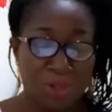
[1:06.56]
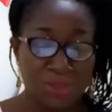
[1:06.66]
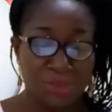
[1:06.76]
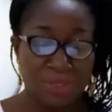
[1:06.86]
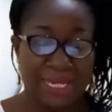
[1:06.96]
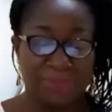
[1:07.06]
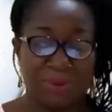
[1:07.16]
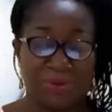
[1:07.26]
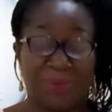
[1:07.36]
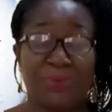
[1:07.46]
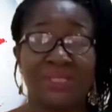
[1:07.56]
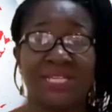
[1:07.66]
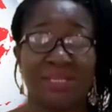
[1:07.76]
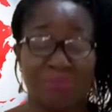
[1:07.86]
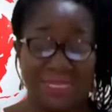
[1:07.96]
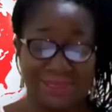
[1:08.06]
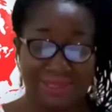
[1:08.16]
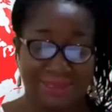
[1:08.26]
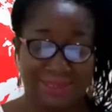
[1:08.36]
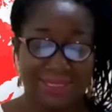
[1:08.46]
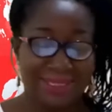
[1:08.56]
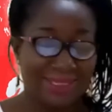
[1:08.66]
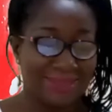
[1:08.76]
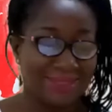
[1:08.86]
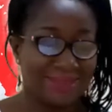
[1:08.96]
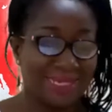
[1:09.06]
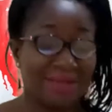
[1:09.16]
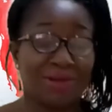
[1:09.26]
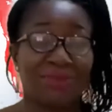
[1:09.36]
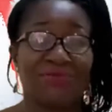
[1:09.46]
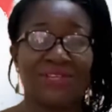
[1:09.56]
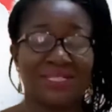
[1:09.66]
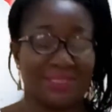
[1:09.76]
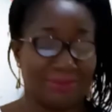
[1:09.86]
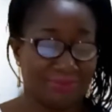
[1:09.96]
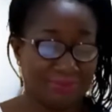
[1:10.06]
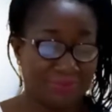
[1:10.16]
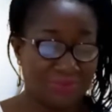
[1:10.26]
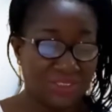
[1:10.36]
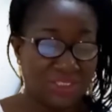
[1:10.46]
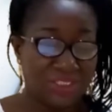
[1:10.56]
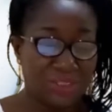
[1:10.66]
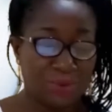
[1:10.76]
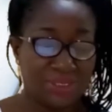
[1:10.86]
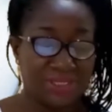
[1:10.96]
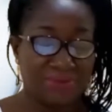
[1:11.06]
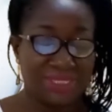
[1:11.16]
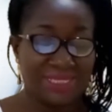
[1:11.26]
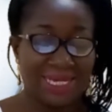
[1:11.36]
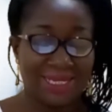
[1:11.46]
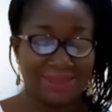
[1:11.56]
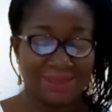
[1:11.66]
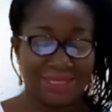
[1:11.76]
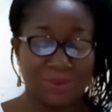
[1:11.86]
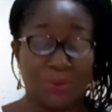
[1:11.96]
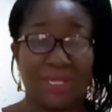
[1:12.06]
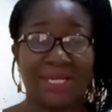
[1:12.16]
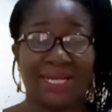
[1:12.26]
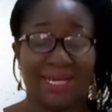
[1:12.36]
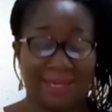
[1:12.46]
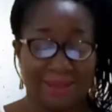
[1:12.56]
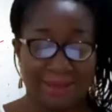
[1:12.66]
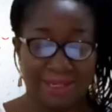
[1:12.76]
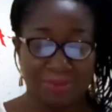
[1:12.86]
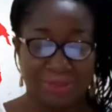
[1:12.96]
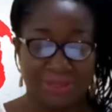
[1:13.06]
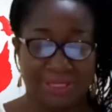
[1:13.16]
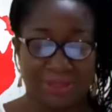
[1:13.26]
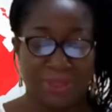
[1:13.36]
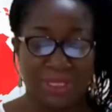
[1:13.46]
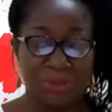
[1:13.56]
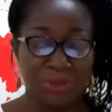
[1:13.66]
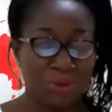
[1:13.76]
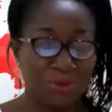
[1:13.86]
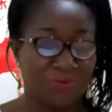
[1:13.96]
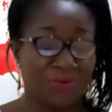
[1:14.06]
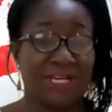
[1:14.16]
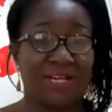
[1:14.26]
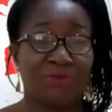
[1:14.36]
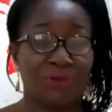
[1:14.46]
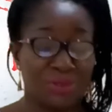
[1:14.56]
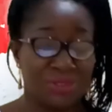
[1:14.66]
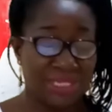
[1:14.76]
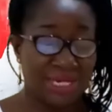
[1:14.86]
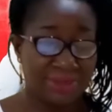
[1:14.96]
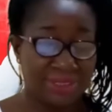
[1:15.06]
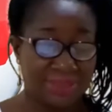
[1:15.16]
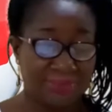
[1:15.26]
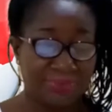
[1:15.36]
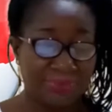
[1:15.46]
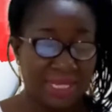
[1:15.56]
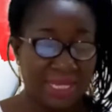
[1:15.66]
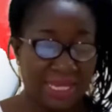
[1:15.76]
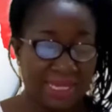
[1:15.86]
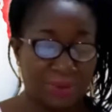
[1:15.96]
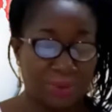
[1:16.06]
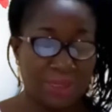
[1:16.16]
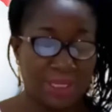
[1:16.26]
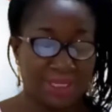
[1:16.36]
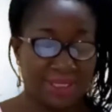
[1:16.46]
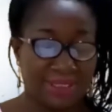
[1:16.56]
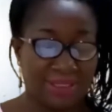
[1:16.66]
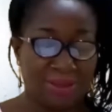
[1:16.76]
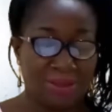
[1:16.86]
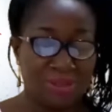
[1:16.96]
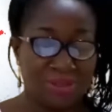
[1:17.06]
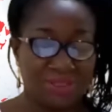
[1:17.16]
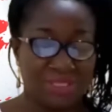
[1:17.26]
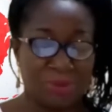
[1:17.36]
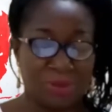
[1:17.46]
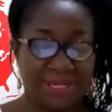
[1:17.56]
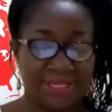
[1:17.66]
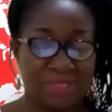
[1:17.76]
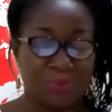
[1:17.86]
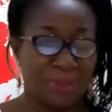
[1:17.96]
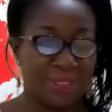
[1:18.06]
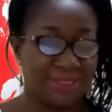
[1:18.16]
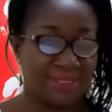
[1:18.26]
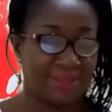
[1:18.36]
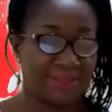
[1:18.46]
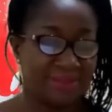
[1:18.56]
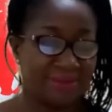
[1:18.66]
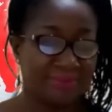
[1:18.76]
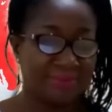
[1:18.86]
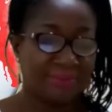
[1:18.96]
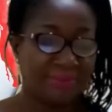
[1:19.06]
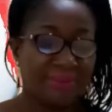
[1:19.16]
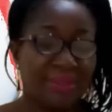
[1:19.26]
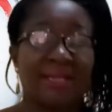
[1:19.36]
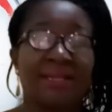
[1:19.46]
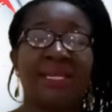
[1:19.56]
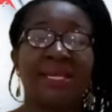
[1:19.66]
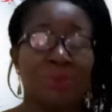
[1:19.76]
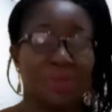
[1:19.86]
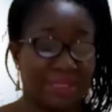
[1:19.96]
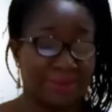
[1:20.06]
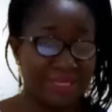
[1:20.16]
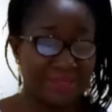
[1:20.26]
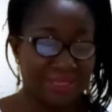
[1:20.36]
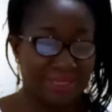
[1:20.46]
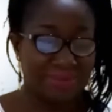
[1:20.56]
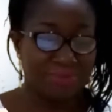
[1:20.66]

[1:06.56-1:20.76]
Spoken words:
also had been reported missing, is the second victim. She was a retired state worker and grandmother, well known for her volunteerism and work in local democratic politics. Glee was arrested